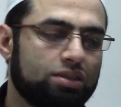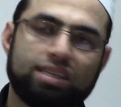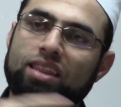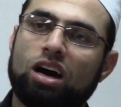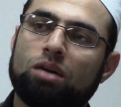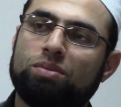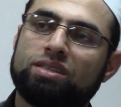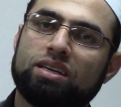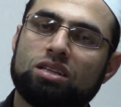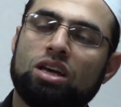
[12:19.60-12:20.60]
See the
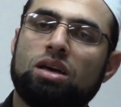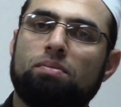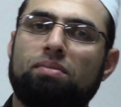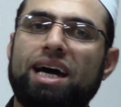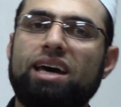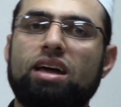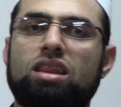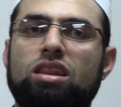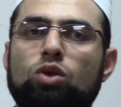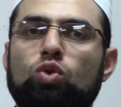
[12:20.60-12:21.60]
opposite?
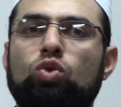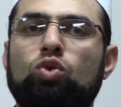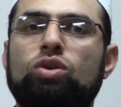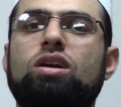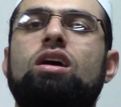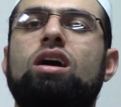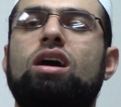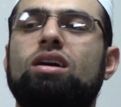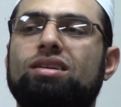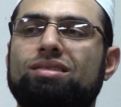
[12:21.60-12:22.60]
Mahzura.